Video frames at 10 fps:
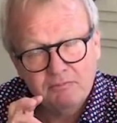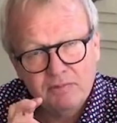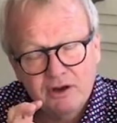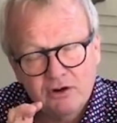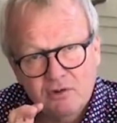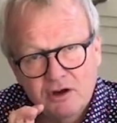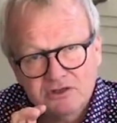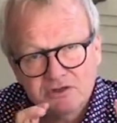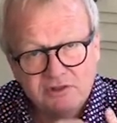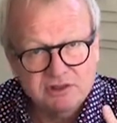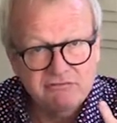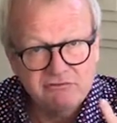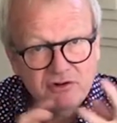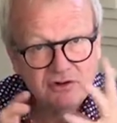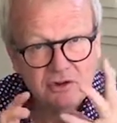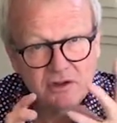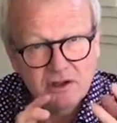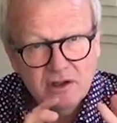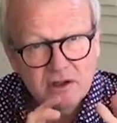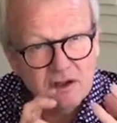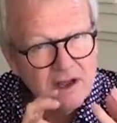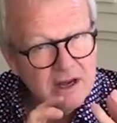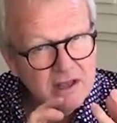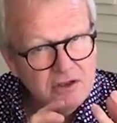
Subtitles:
Pinot Noirs with different colour